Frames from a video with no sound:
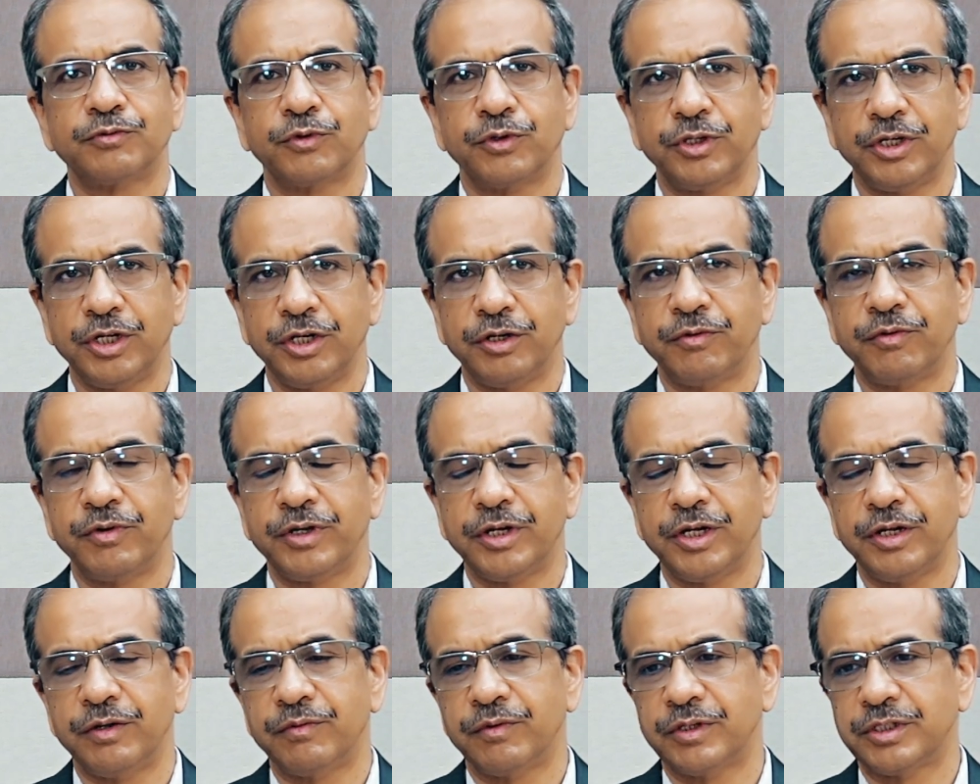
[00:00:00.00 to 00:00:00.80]
for the
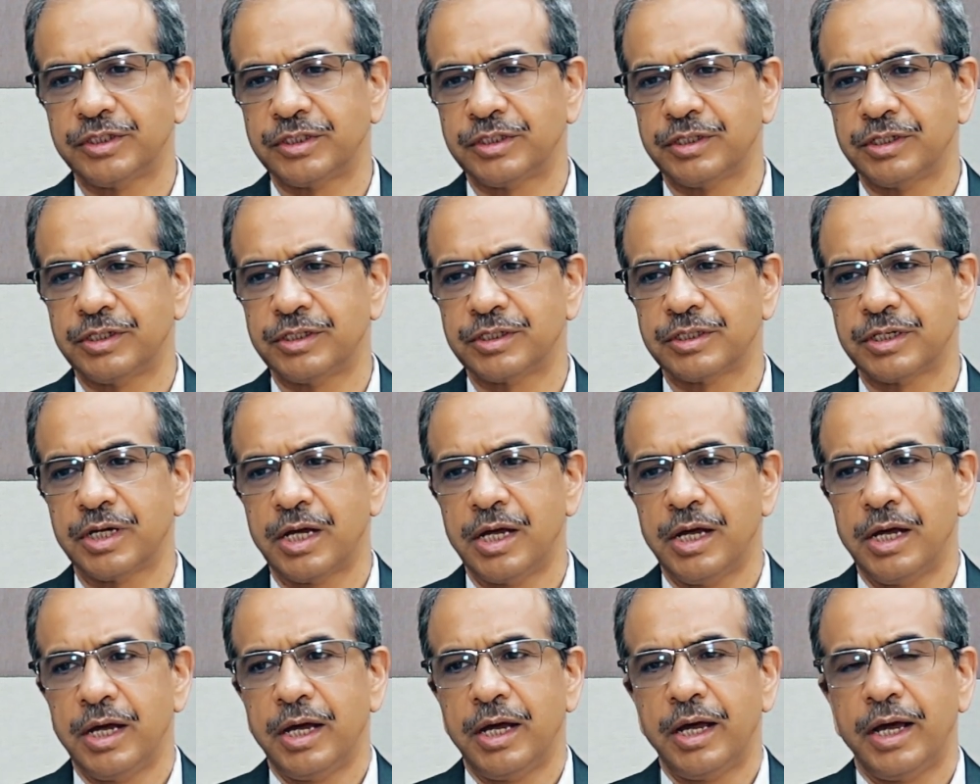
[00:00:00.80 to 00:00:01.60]
equity investors.
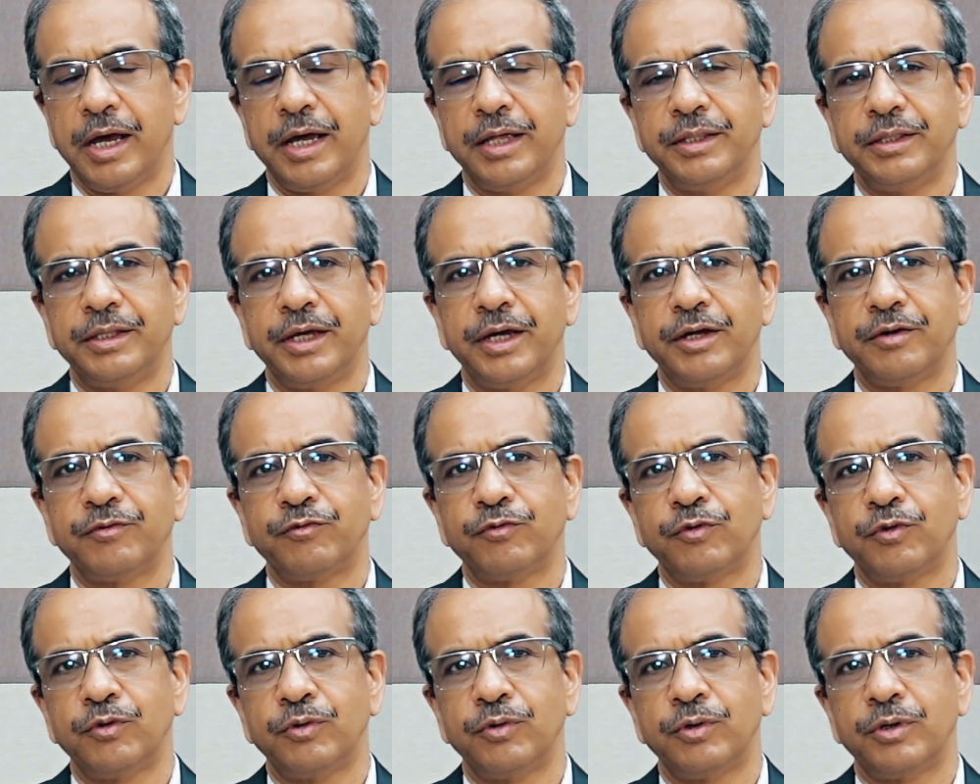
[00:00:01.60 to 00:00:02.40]
And
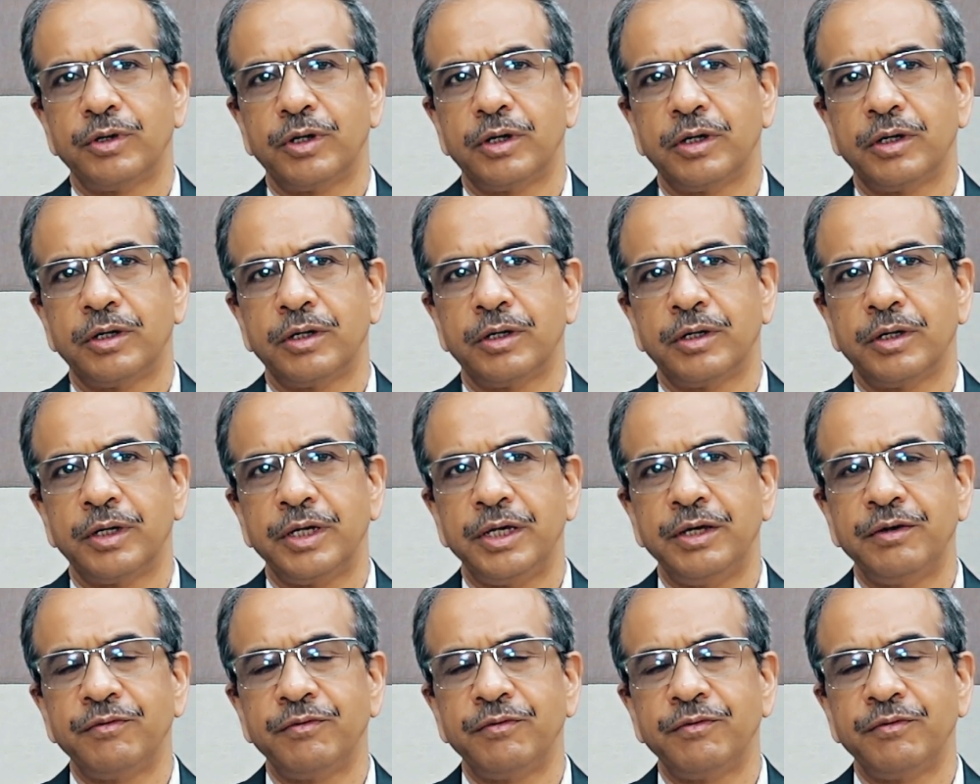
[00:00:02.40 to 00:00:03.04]
therefore,